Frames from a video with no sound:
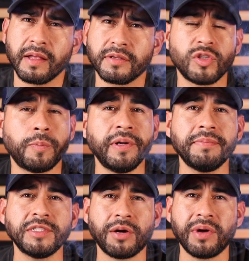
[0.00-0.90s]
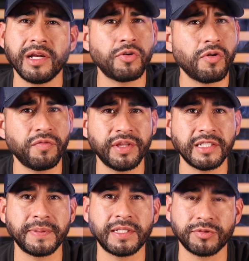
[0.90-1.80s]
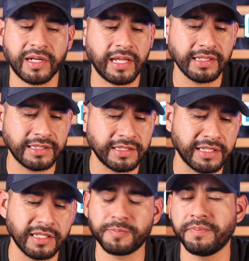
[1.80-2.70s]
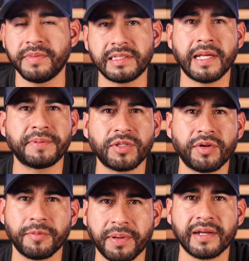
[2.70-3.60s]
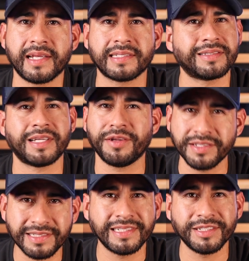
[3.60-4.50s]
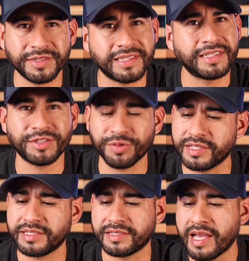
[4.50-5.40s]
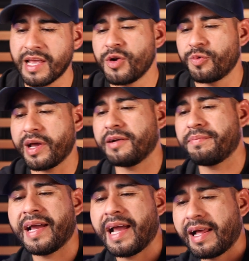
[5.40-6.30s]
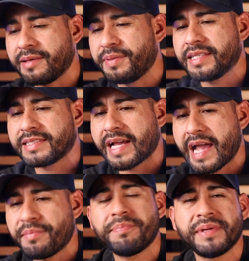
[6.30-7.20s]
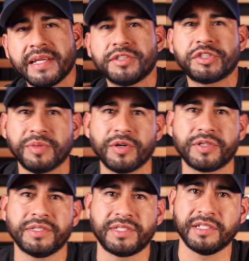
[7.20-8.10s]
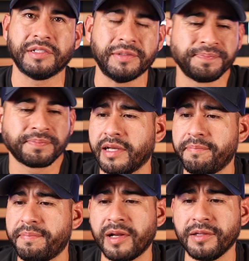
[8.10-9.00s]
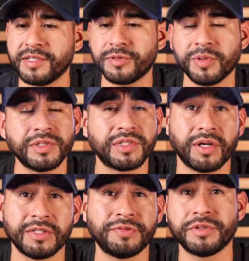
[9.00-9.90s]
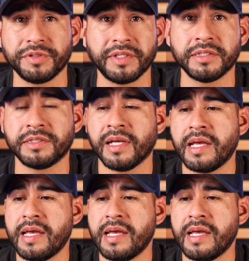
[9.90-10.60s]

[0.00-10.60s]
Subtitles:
So pretty much I wanted to go over this because when I listened to this episode of the podcast, I was like, oh, this is interesting. This is cool. This is right up my alley because I am a beginner smoker still. I've barely been smoking cigars for 2 years.